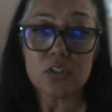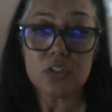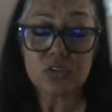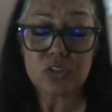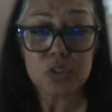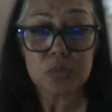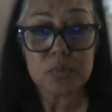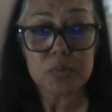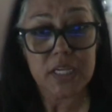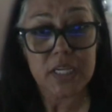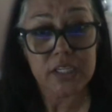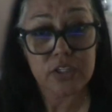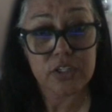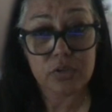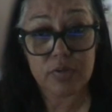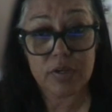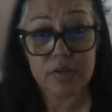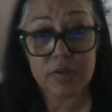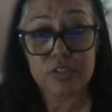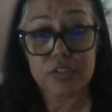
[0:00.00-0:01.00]
So you would take
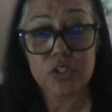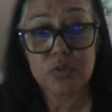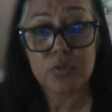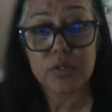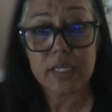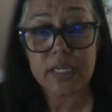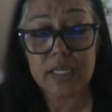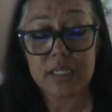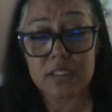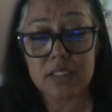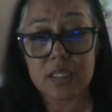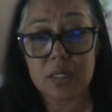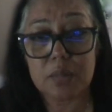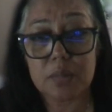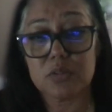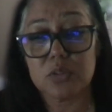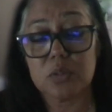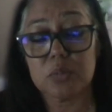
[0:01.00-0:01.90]
your revenue or income,